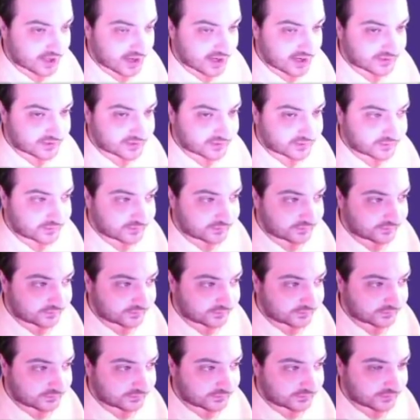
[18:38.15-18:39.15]
castle,
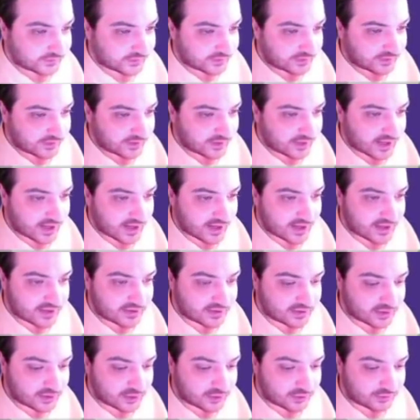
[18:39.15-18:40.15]
knight
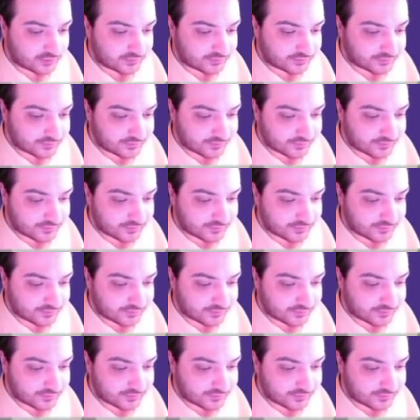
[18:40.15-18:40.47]
e2,